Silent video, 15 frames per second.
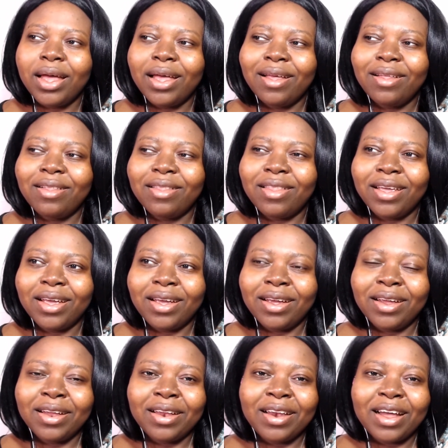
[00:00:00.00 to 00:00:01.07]
And
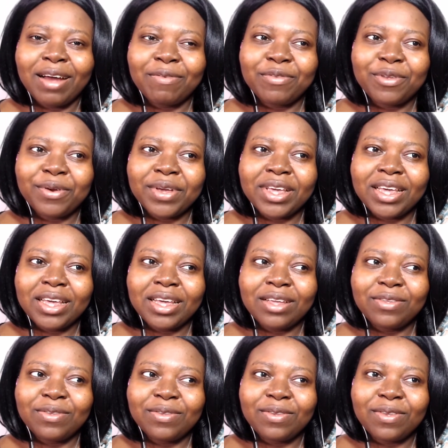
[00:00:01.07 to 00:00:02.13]
then after
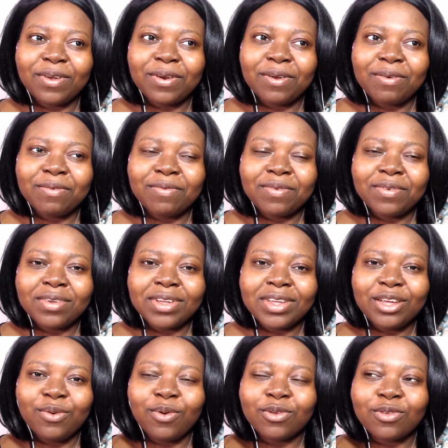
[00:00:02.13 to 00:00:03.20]
he
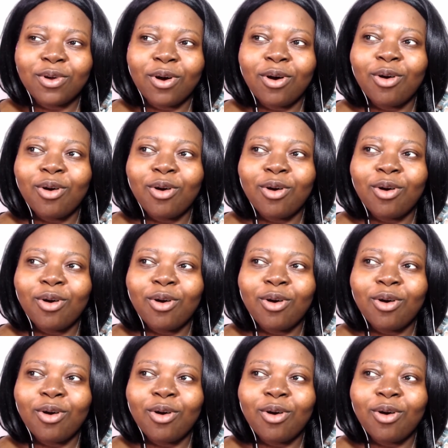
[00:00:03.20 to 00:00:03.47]
was